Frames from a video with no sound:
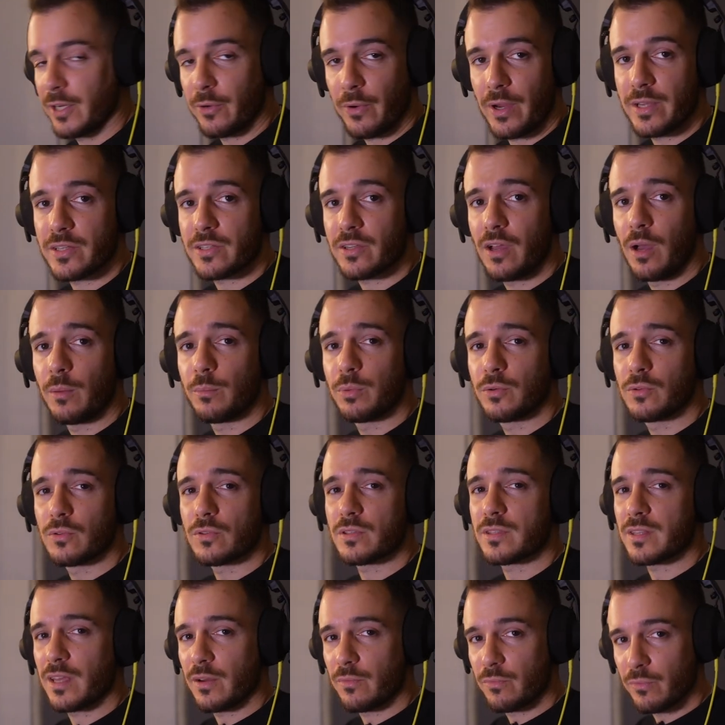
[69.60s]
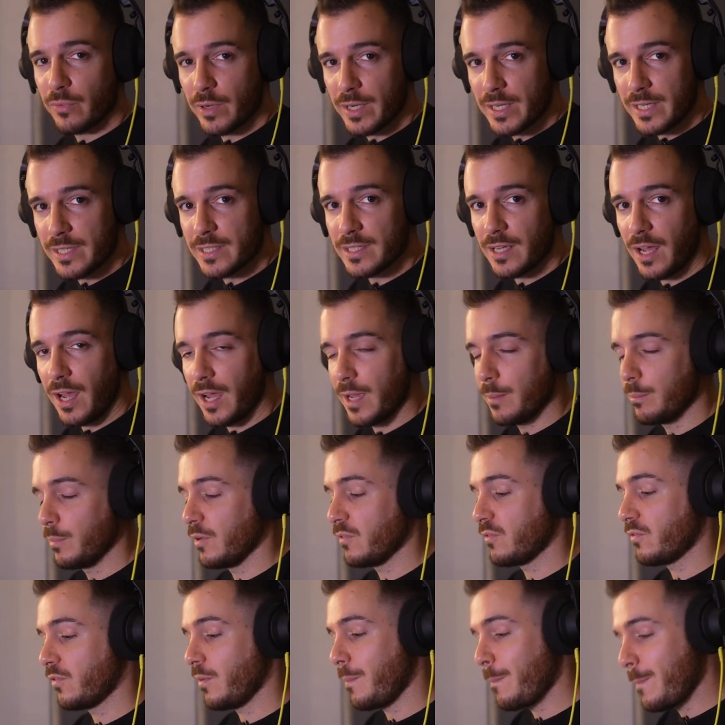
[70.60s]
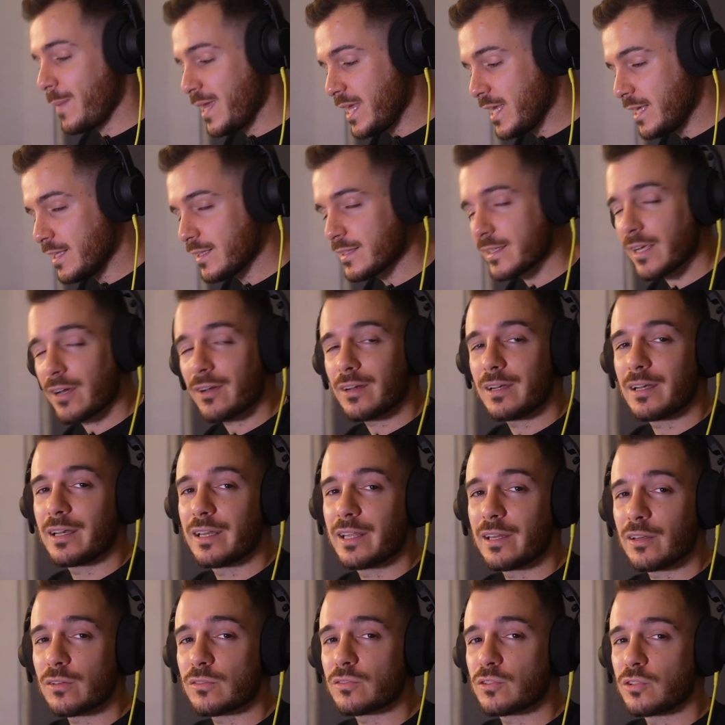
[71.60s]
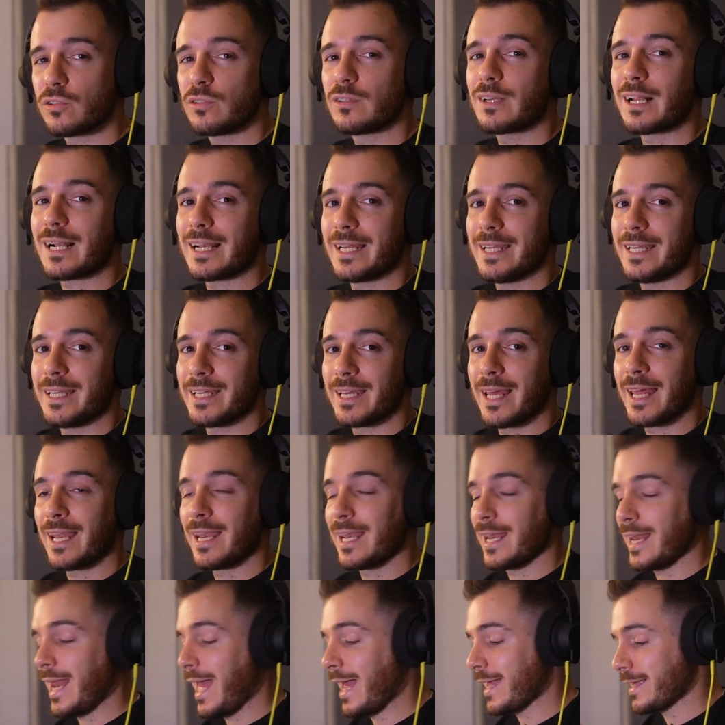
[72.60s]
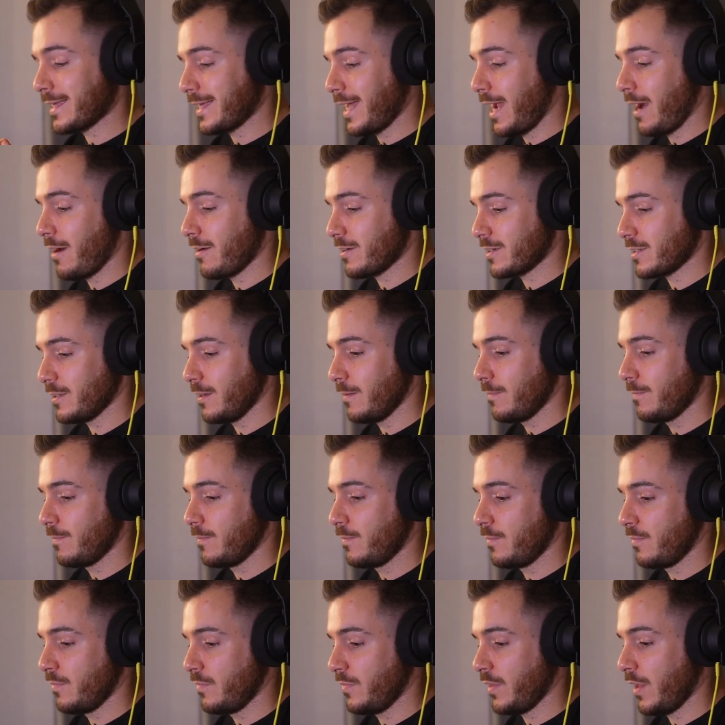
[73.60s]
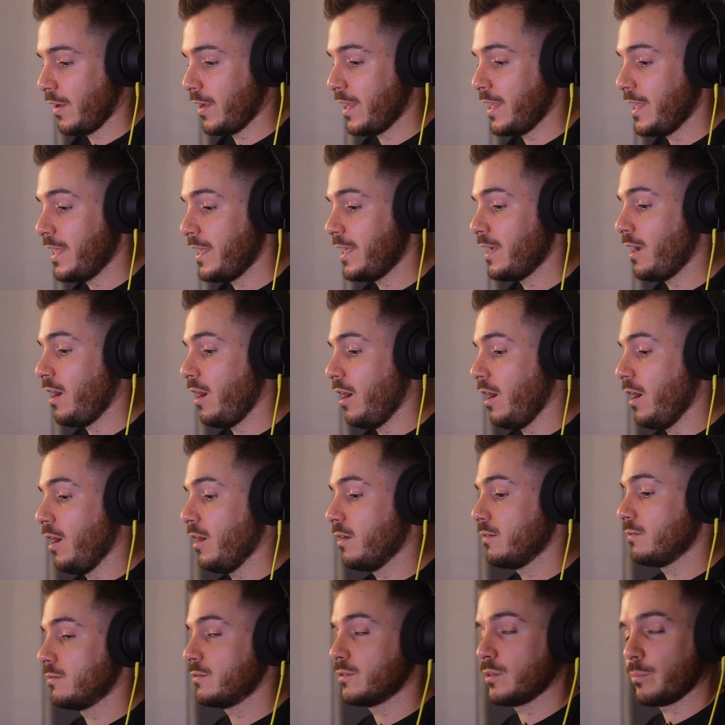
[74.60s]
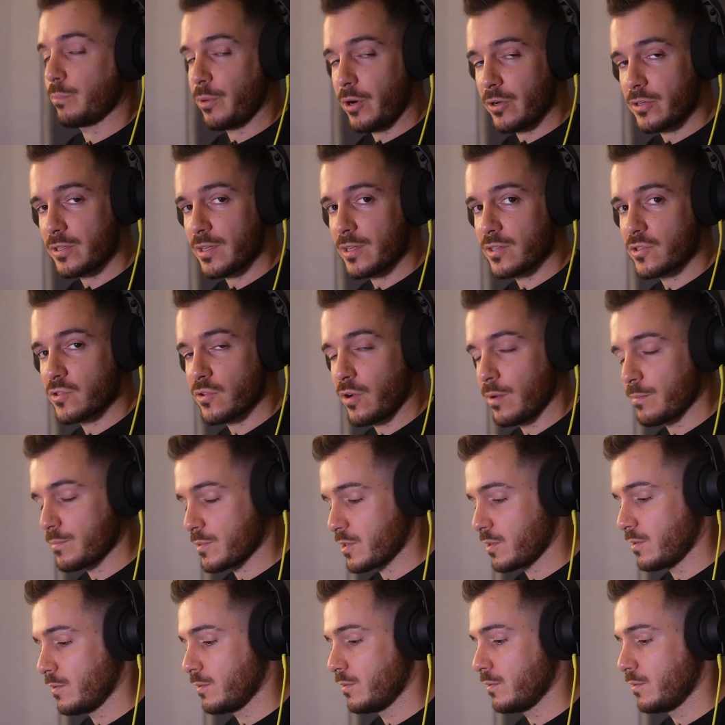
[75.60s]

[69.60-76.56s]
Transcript: great samples, they're really tight, but for me, they're a little too clean and lack character. Now here are the processed drums.